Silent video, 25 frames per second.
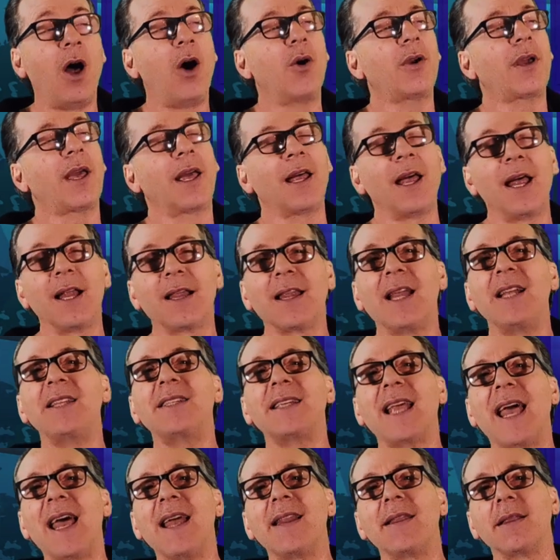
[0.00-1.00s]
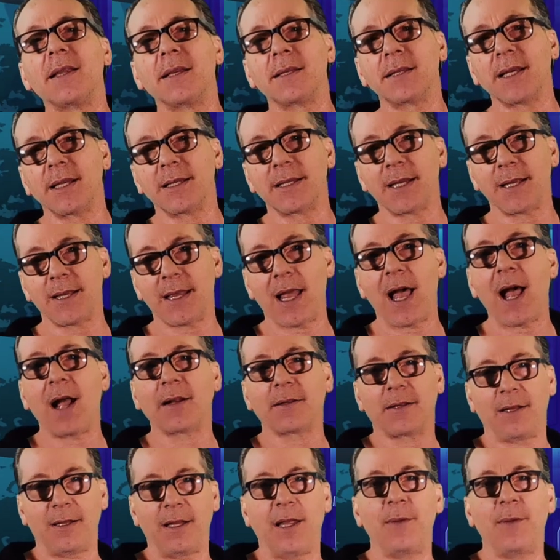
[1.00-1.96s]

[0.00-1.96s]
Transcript: Okay, let's end this as a doctor.